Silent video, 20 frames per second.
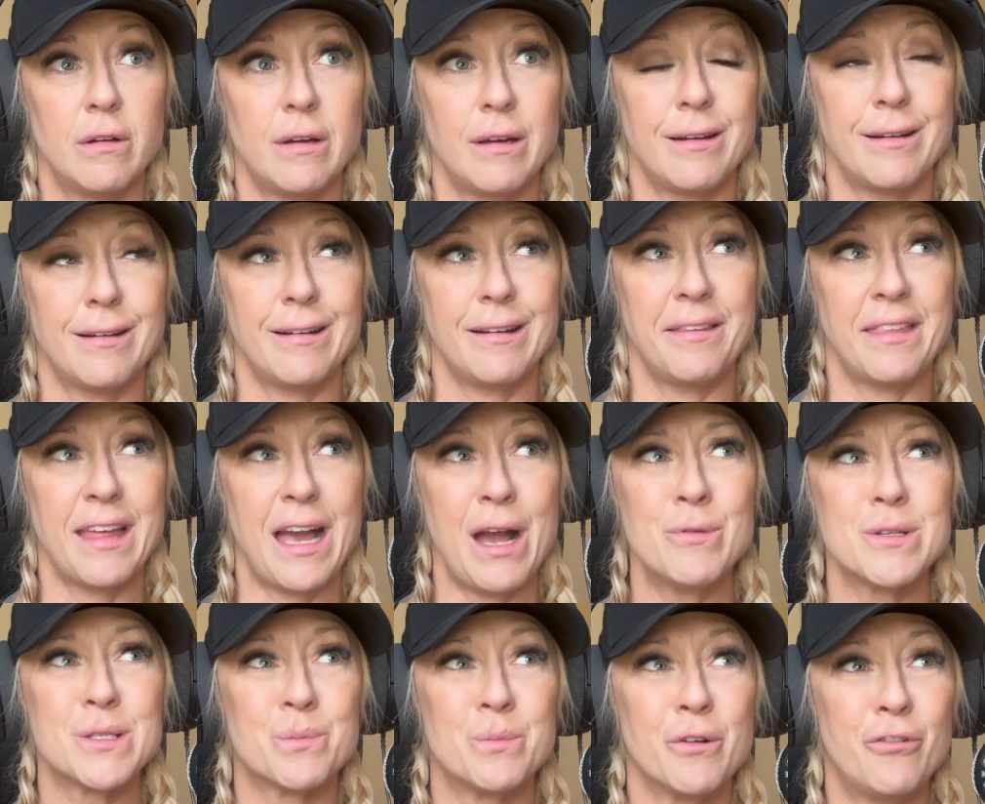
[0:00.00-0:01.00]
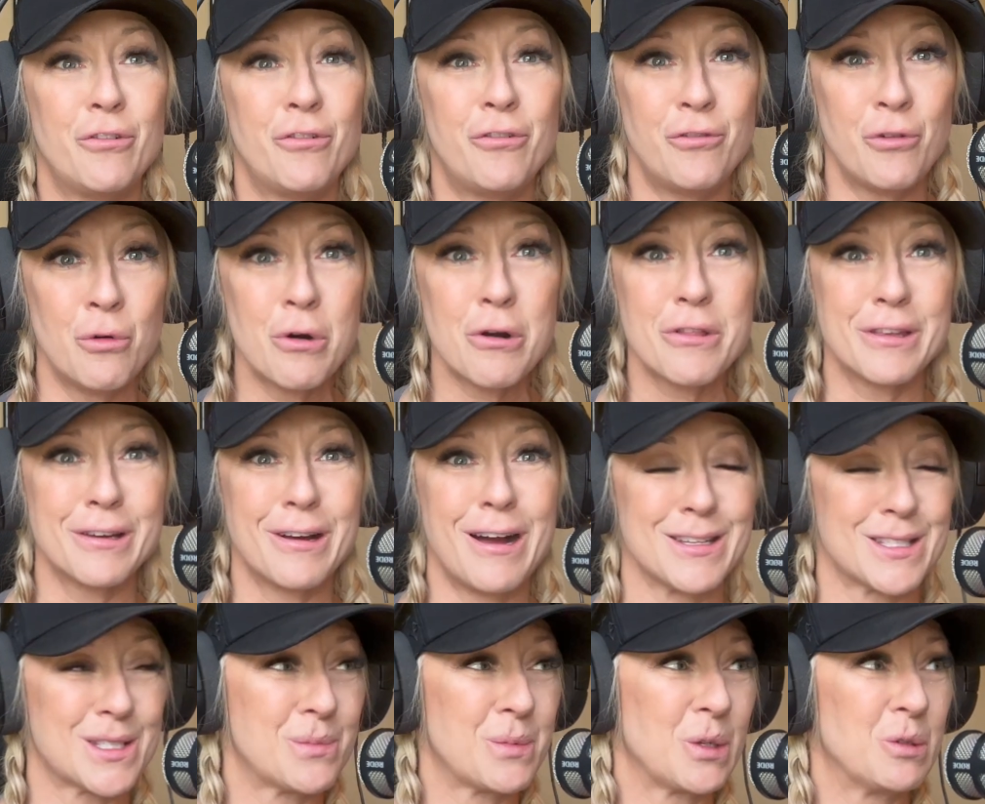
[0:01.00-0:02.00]
And that was before the
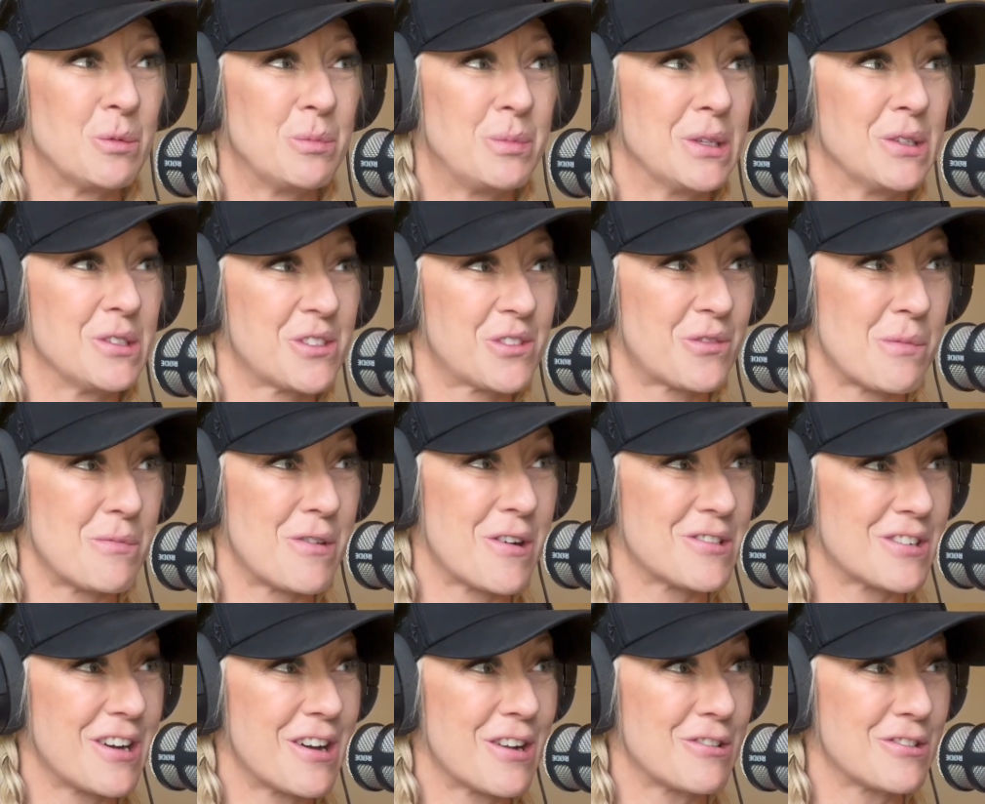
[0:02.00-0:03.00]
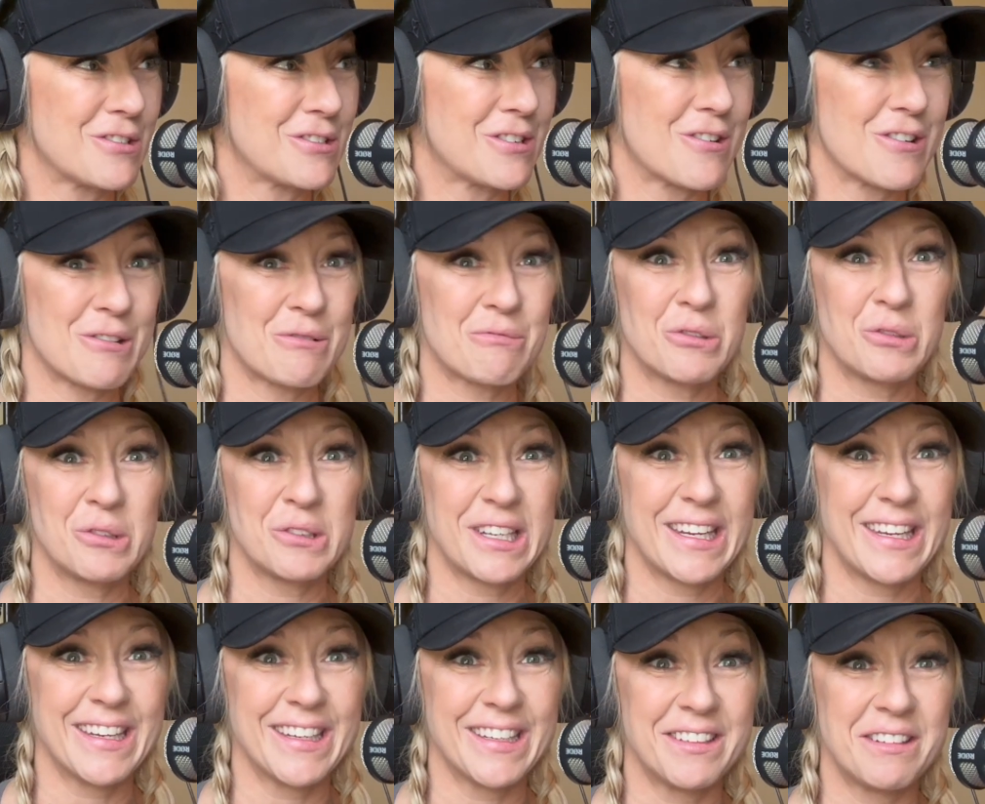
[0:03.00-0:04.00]
hospital bills from our daughter started
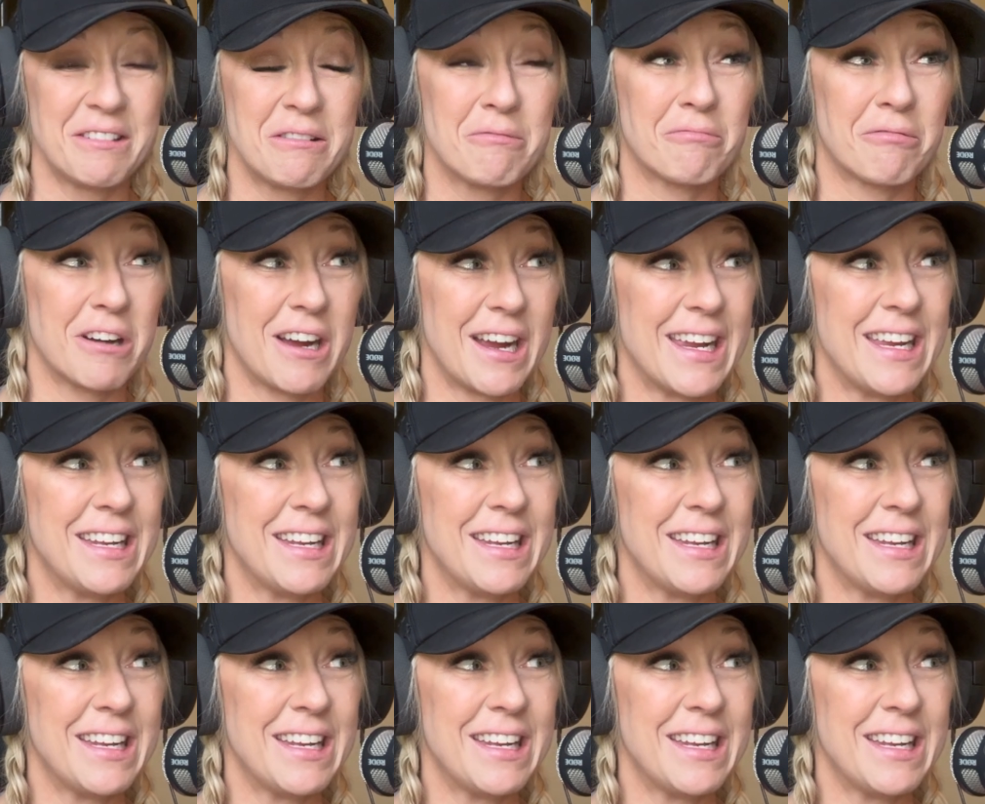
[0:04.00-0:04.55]
rolling in, right?